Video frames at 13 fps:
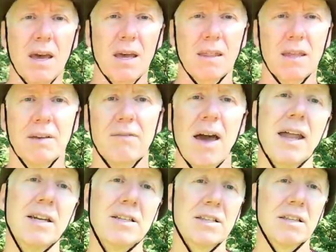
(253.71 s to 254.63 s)
The
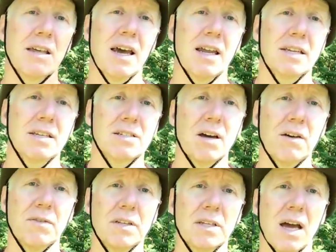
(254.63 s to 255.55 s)
advantage to that is
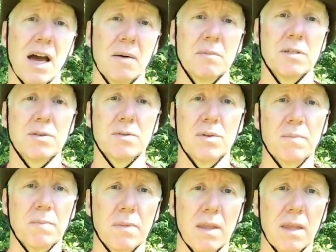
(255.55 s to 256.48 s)
oftentimes
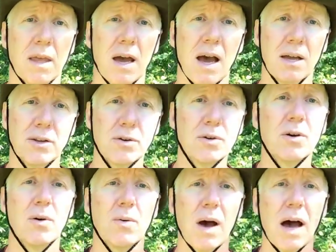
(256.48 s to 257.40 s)
I do
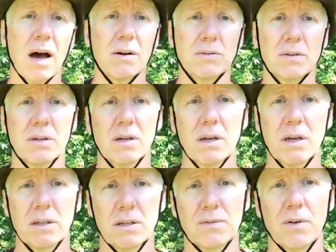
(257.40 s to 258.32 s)
go out
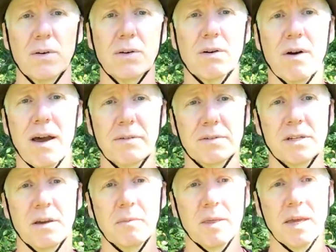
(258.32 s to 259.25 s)
to photograph
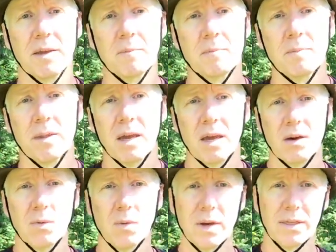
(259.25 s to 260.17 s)
something
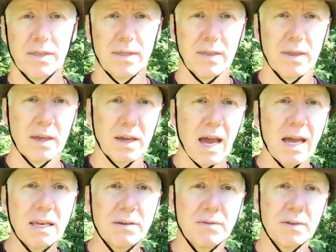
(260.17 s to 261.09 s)
with
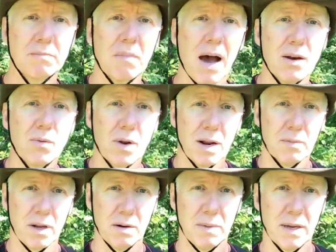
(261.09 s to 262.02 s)
kind of in mind what I'm
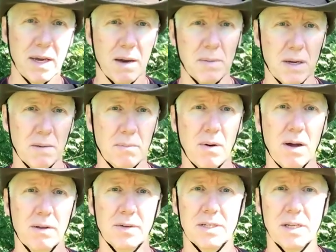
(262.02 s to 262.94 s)
going to be coming
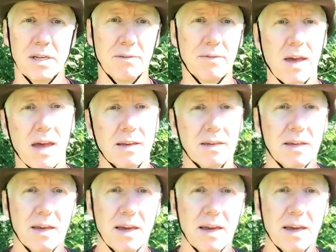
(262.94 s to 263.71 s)
upon. If it's an event,